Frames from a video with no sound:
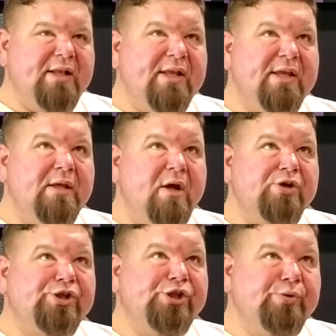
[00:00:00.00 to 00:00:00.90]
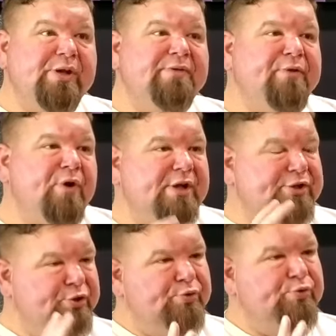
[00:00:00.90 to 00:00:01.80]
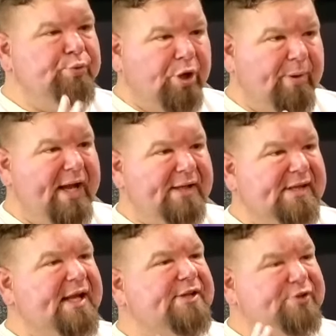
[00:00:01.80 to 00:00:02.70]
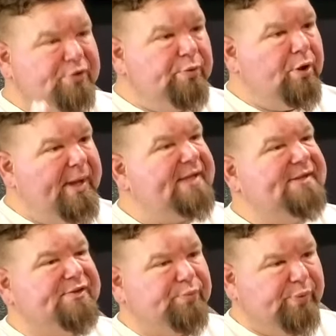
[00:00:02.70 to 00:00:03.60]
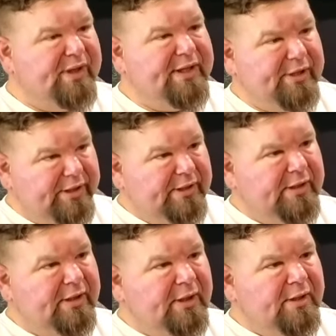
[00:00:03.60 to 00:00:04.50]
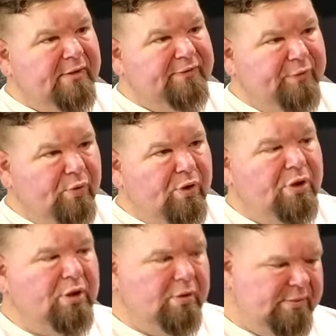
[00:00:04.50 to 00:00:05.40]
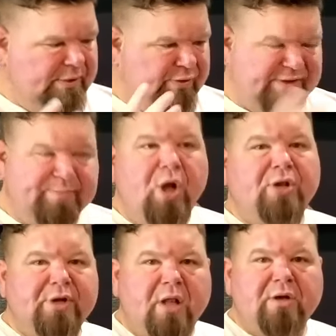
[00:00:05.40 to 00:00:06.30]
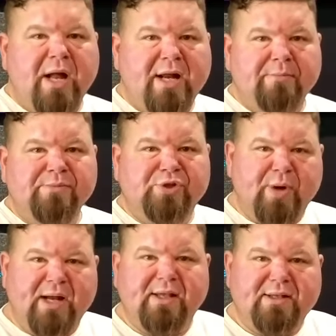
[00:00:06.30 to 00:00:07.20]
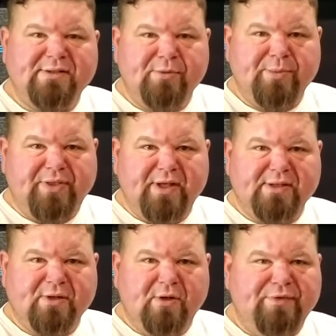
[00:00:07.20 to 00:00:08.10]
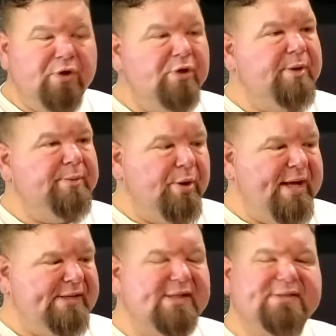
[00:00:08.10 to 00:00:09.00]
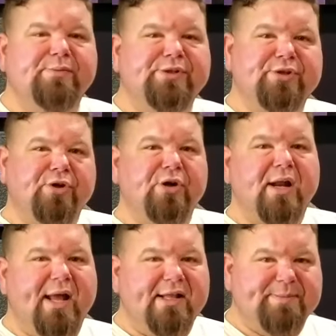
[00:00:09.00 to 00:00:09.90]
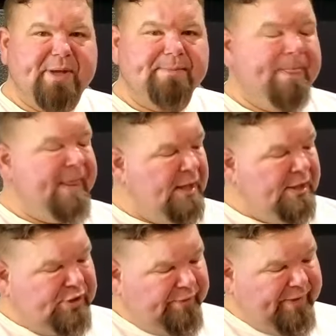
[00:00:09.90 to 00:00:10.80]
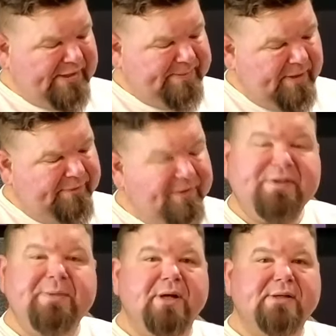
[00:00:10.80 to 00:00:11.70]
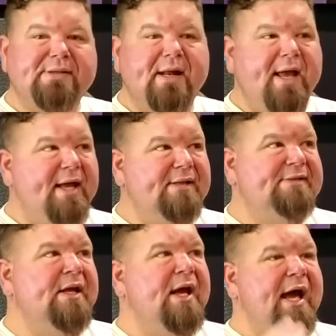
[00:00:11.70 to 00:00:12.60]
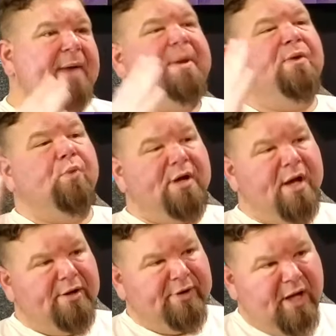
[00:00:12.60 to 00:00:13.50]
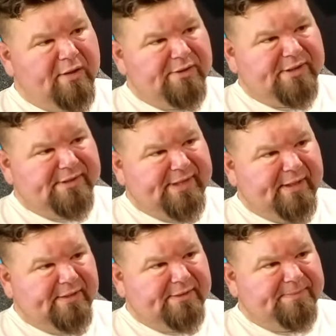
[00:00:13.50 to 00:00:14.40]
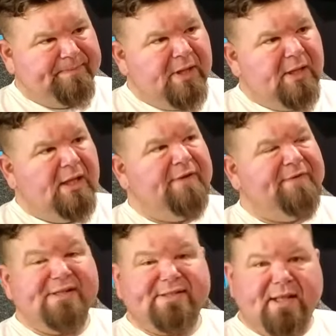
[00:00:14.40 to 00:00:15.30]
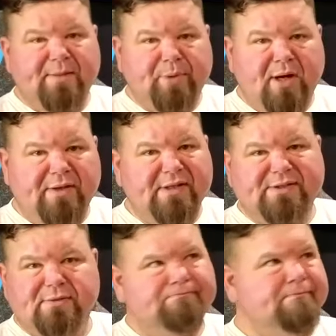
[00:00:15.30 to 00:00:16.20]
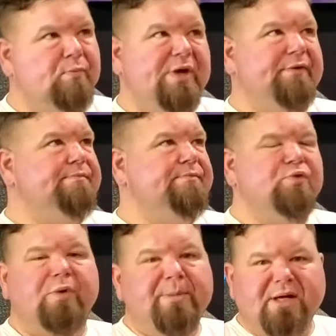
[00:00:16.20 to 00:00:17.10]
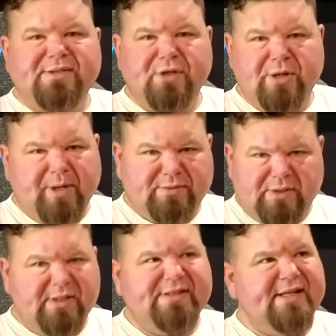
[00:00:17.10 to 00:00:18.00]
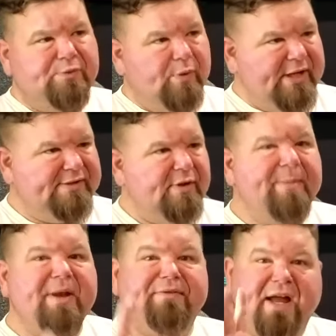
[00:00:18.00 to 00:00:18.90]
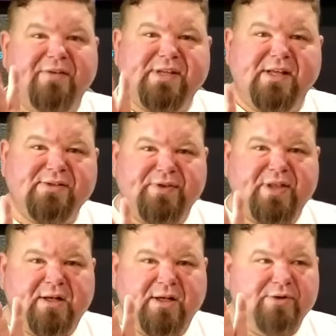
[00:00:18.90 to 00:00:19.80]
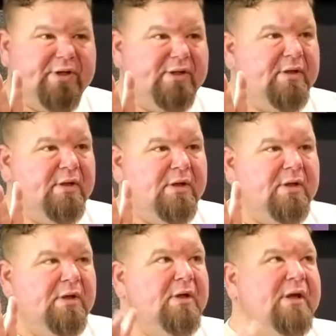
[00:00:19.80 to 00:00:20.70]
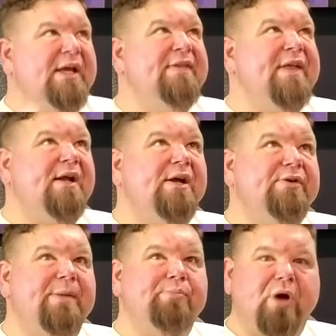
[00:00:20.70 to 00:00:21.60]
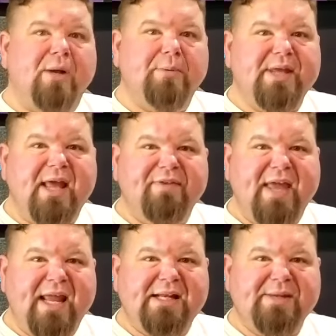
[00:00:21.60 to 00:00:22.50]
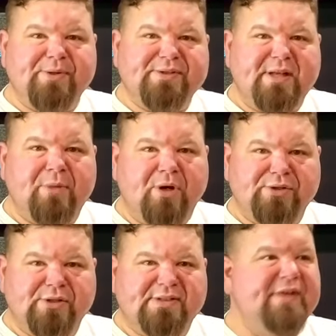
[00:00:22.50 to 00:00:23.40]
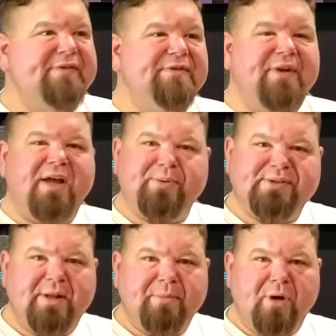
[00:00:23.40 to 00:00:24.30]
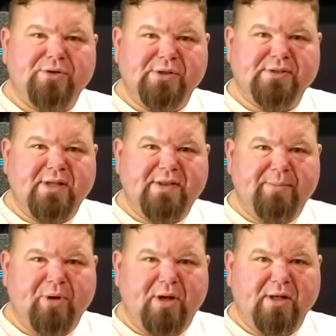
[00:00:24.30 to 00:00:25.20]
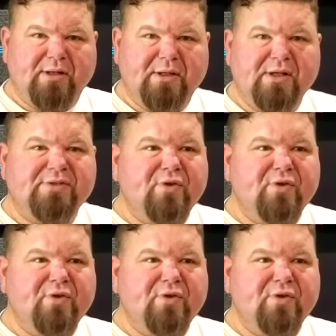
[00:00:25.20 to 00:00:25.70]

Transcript: likely are shooting for a two ROAS. Like a two ROAS is really good for you know smaller dollar item direct to consumer things. So if you don't know what ROAS, that's return on ad spend. So if I spend 50 bucks on ads, I made $100 in sales. And if I sell a product that's whatever, 20 bucks, 30 bucks. Well, let's say it's 20. So I made five sales for that 100. In that 100, I probably have 80% margin, 75% margins on that product.